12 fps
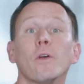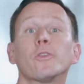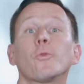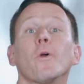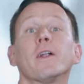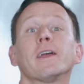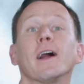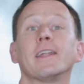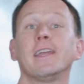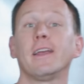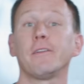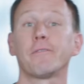when they're running
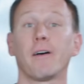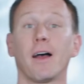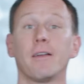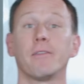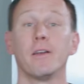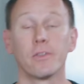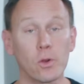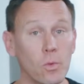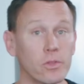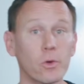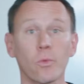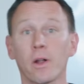on E85 than
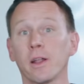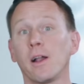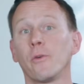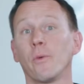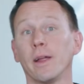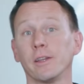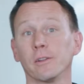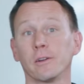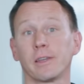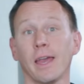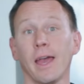when they're running on regular